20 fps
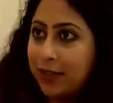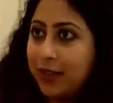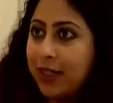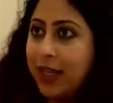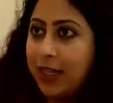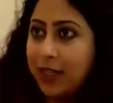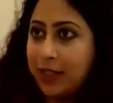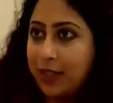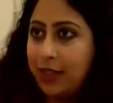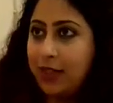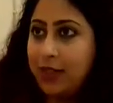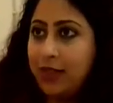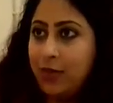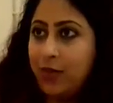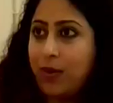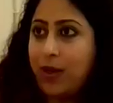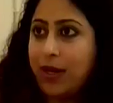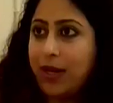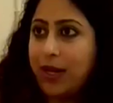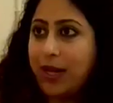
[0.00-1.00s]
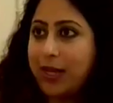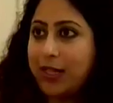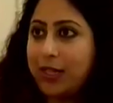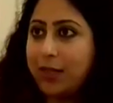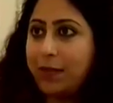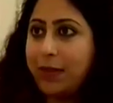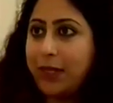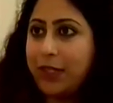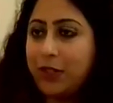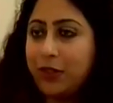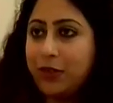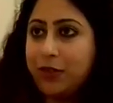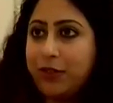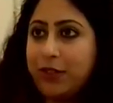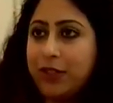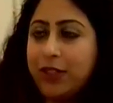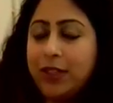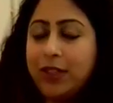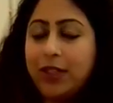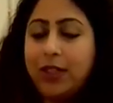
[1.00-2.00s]
That is one aspect of
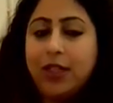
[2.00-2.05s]
it.